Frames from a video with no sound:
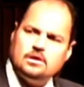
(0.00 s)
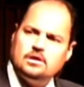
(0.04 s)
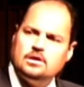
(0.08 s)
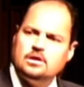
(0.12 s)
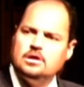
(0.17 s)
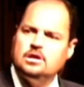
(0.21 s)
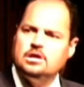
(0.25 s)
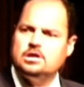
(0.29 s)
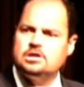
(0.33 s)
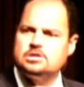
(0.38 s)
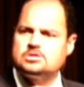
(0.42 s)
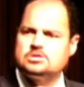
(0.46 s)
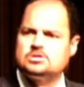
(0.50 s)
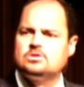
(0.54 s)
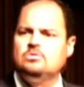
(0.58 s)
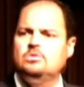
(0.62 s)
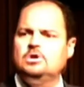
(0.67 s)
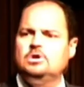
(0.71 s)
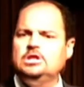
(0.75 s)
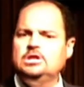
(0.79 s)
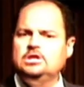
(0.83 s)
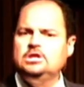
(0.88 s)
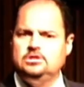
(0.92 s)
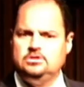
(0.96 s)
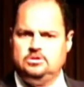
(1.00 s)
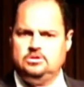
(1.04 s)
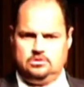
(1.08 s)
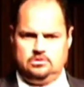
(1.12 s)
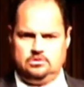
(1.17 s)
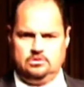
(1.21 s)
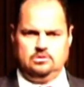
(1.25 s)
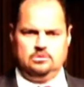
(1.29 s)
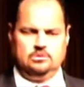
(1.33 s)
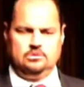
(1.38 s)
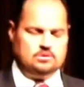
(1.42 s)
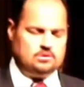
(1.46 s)
So what do you do?
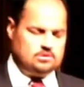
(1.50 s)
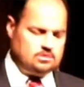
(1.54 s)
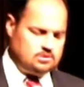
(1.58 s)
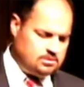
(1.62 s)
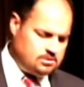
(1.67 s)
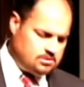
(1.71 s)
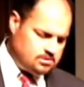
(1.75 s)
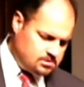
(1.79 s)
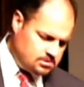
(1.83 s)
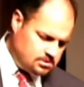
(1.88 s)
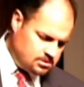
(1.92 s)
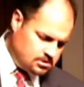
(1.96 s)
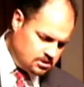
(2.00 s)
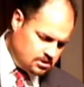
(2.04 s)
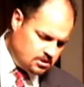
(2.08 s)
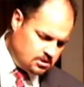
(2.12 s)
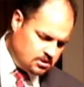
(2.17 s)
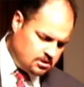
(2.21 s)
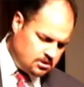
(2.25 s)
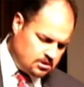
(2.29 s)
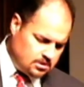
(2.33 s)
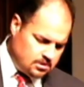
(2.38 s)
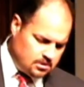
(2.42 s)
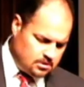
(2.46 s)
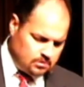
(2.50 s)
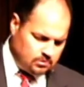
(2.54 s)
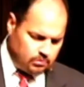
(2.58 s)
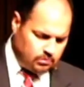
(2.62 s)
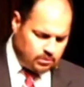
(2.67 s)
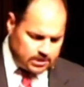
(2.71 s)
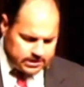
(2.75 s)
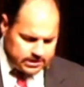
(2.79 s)
What do you